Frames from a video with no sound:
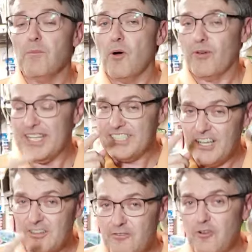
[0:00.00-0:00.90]
But when I tell
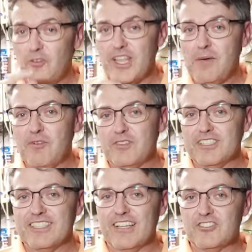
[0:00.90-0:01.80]
you the full name of
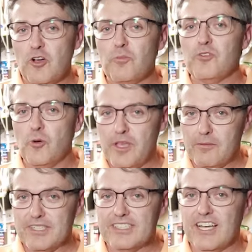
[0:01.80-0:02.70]
this telescope, you'll be
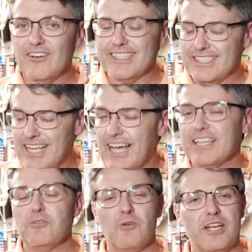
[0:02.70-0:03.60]
able to tell
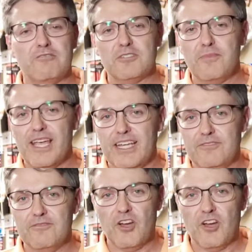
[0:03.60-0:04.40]
exactly when it was made.